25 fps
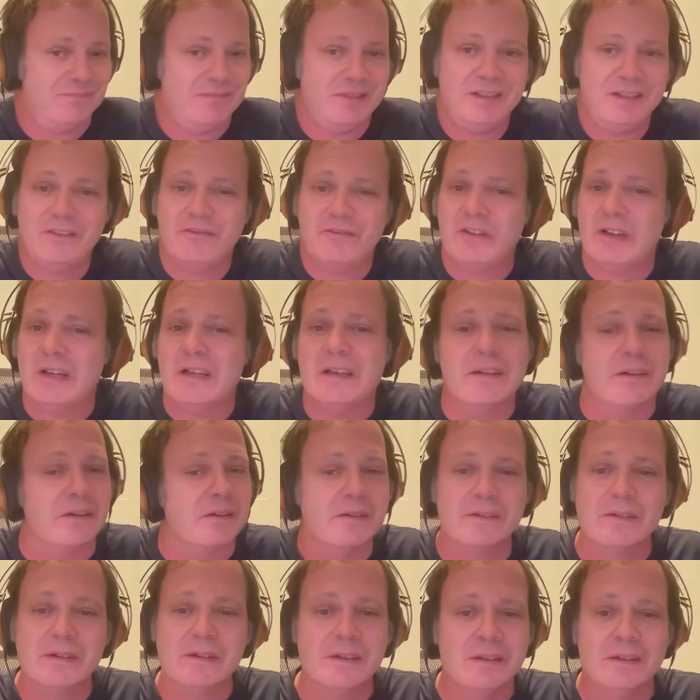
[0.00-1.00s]
that's fine.
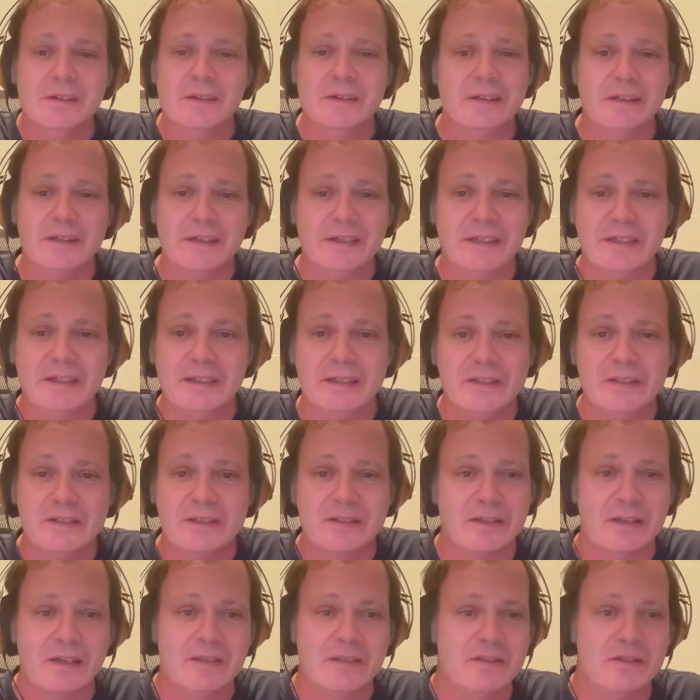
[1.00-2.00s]

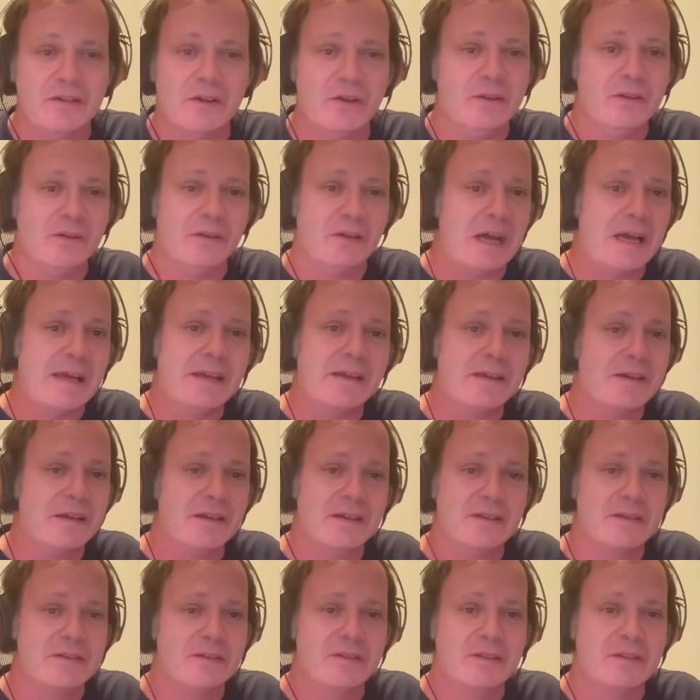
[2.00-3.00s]
It's not like
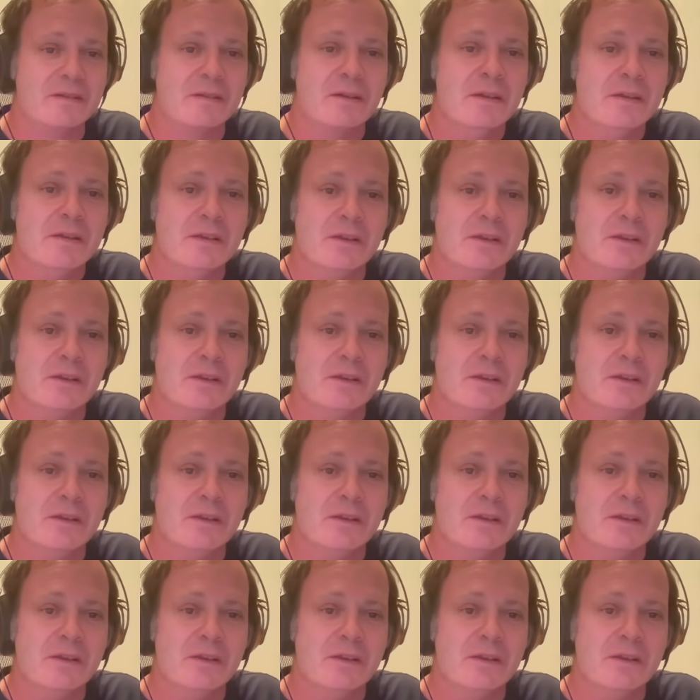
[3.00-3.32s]
it's